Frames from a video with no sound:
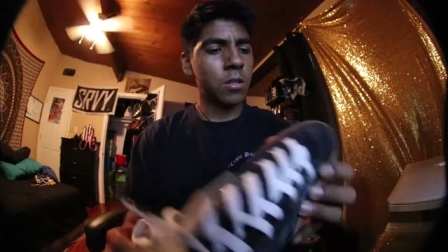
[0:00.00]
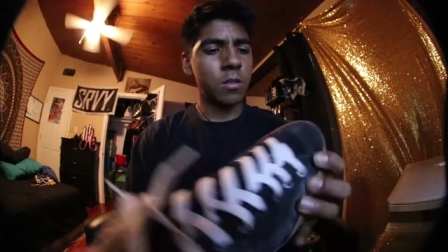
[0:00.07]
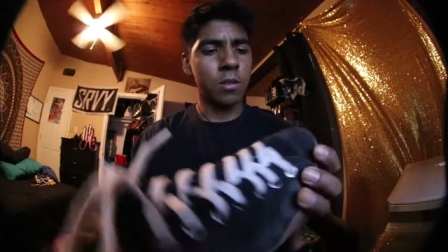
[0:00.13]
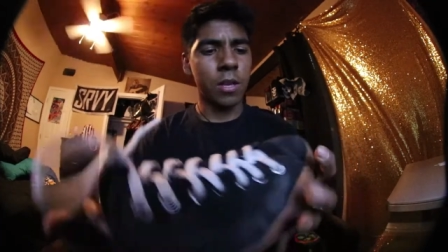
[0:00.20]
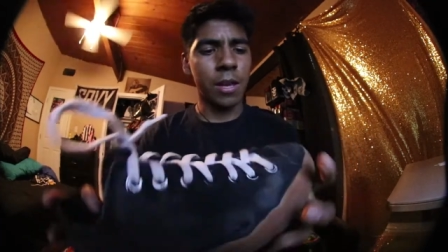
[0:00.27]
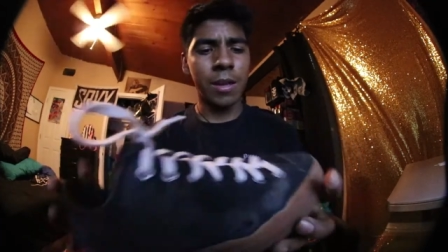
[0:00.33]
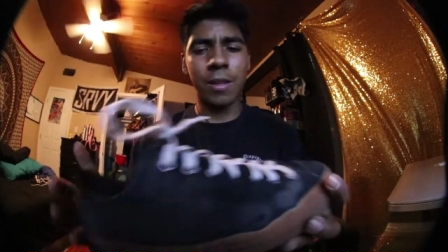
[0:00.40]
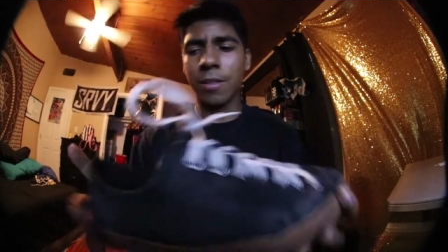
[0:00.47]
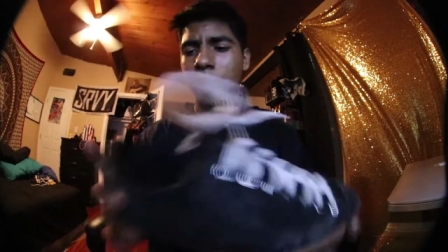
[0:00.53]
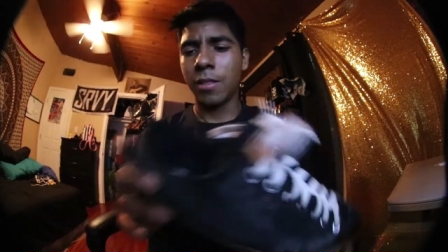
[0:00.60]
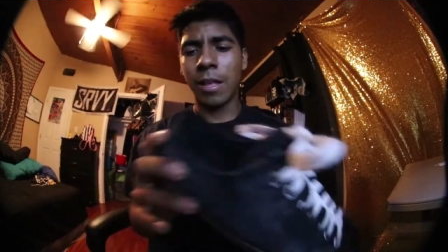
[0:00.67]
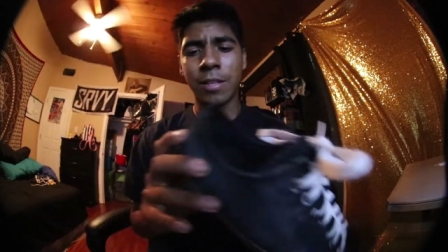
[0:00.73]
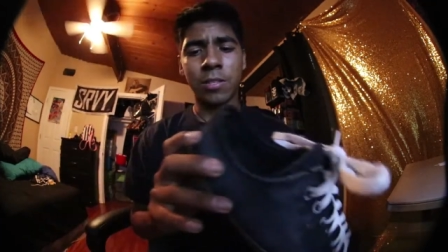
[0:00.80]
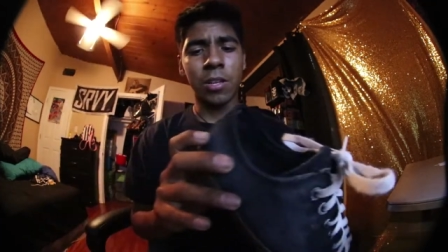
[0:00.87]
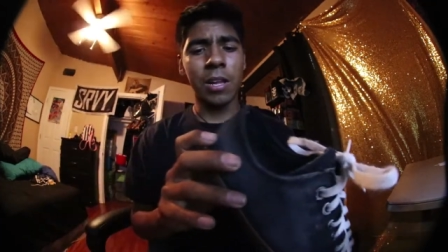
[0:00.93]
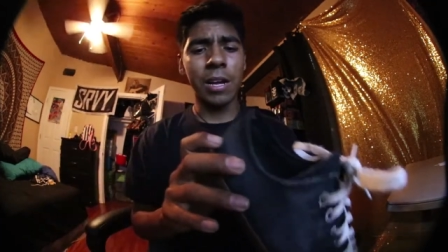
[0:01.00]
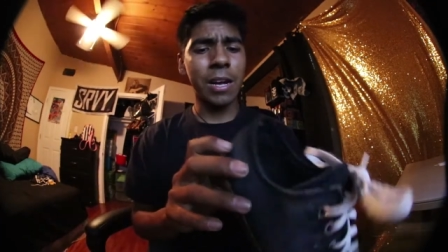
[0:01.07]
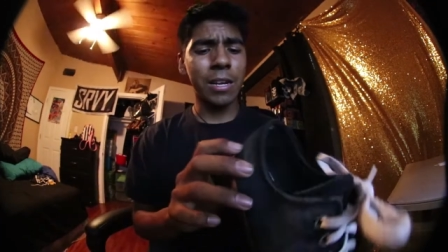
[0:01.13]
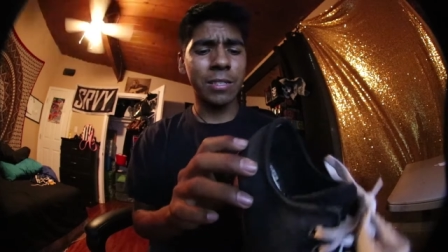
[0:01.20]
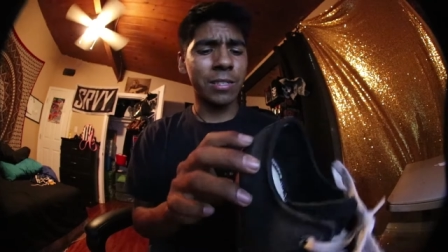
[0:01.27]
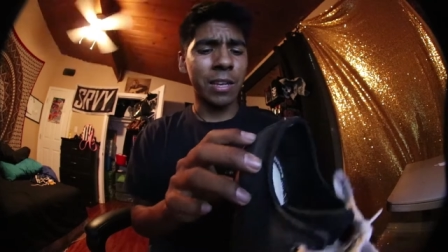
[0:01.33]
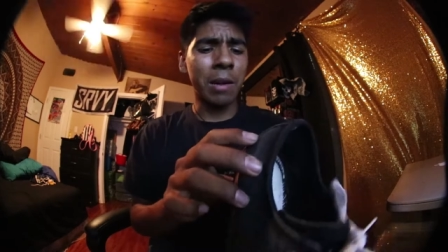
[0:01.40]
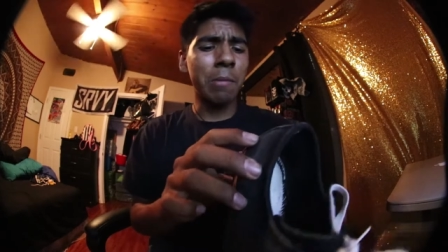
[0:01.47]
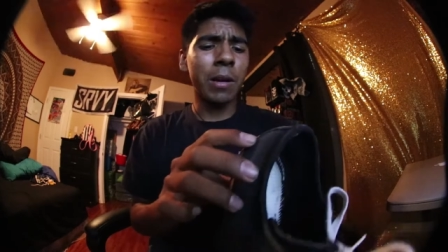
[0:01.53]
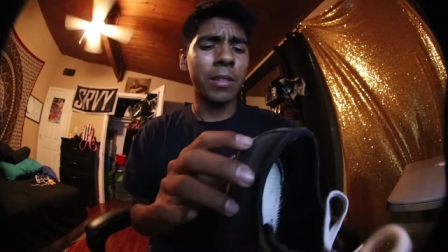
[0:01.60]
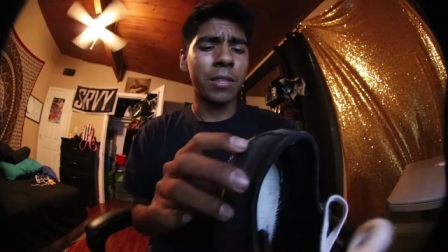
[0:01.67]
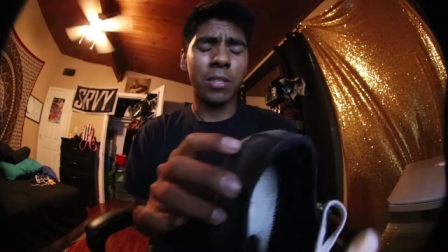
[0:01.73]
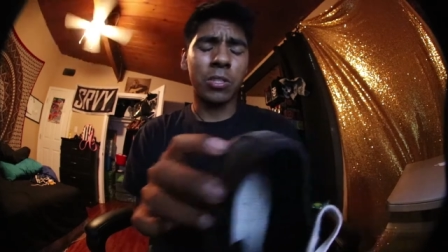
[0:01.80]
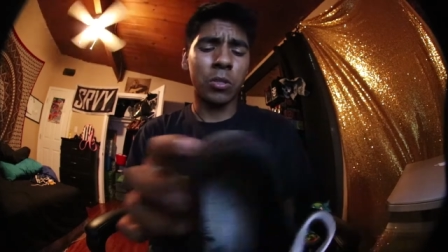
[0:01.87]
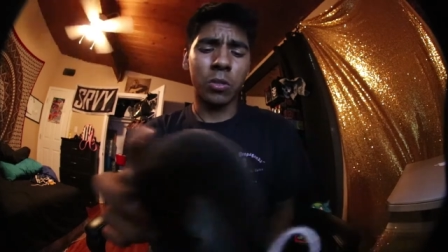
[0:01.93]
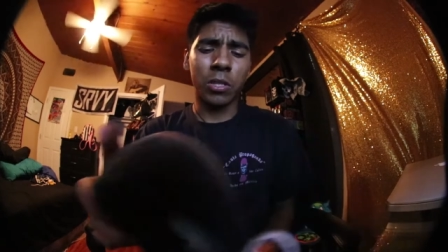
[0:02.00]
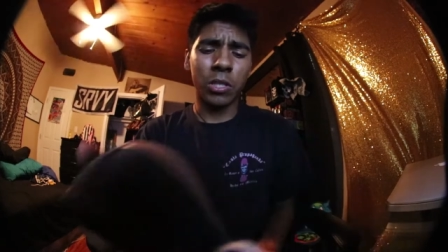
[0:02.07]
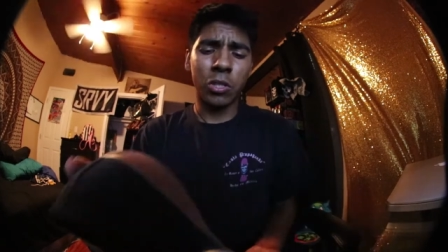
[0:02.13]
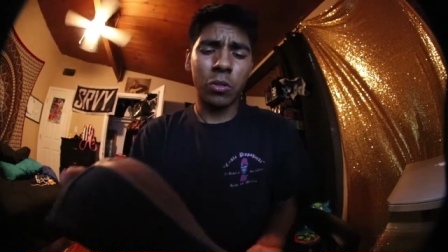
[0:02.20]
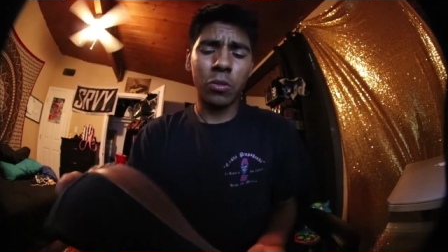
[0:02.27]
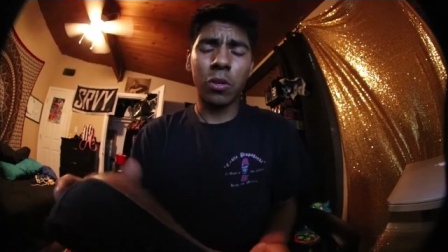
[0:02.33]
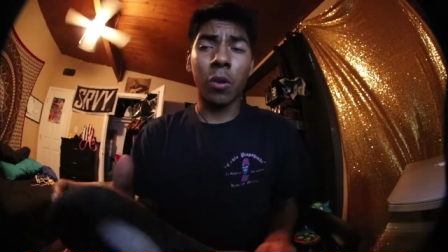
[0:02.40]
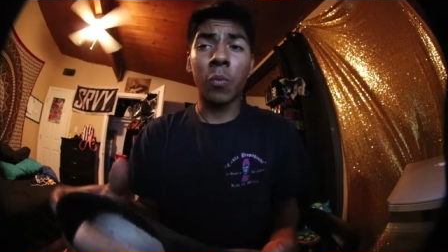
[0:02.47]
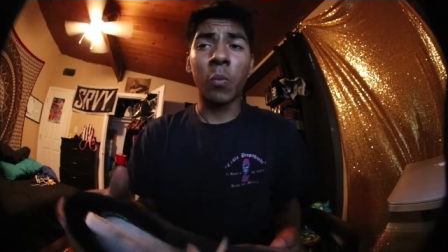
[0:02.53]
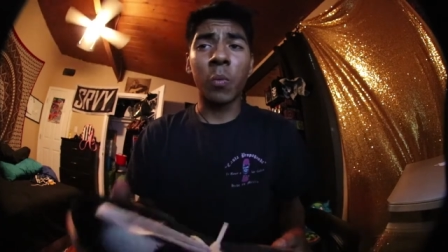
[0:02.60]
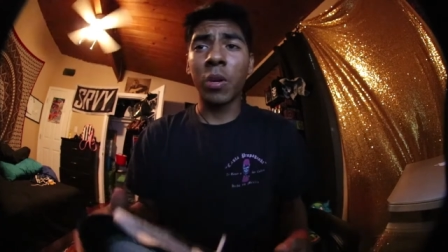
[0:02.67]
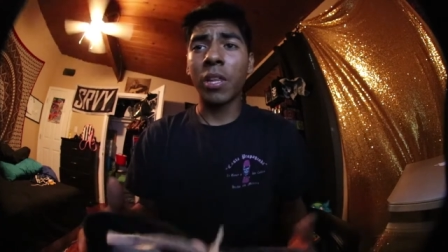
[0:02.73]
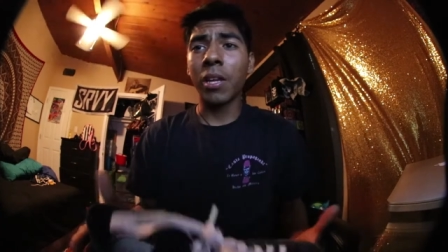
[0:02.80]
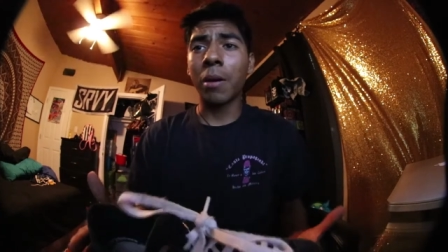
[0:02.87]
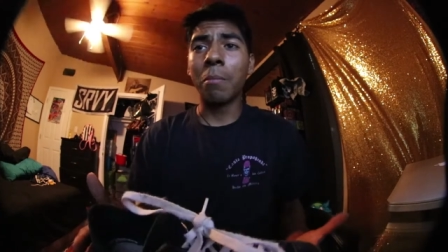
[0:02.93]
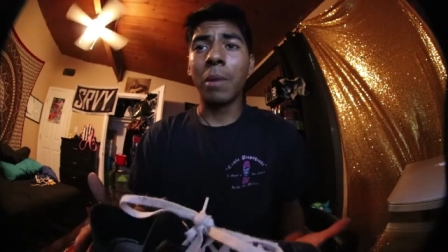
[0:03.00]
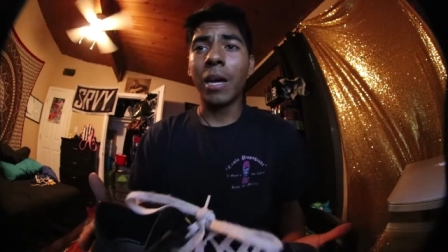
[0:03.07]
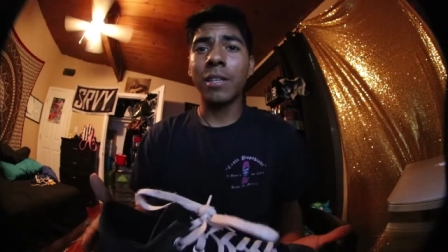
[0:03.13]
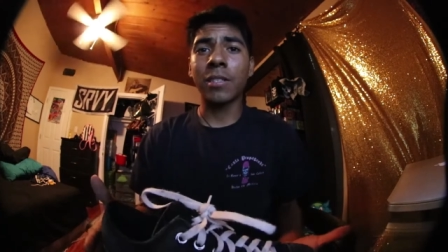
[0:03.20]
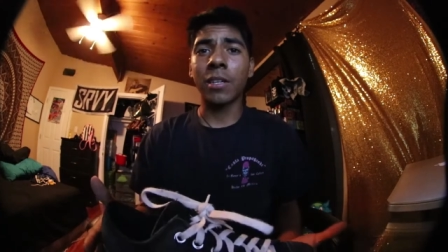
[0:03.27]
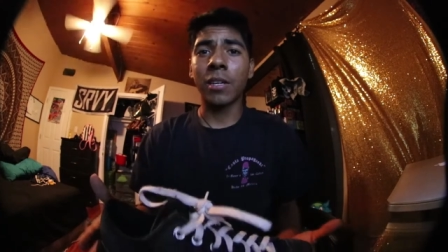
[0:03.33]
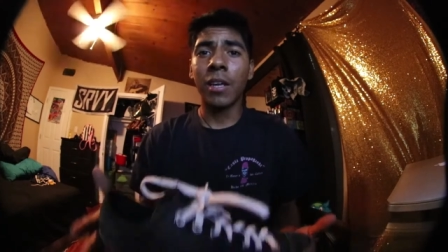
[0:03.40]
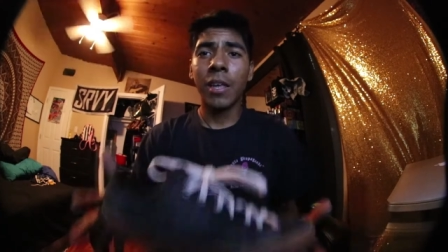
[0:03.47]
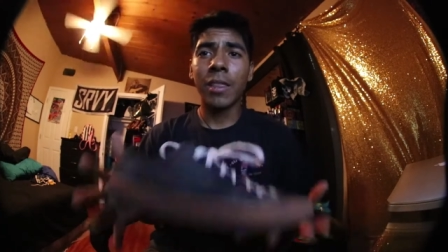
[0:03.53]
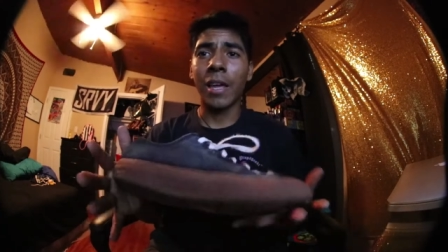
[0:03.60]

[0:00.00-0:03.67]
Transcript: Yeah, that's all I gotta say about these shoes. These shoes are really amazing.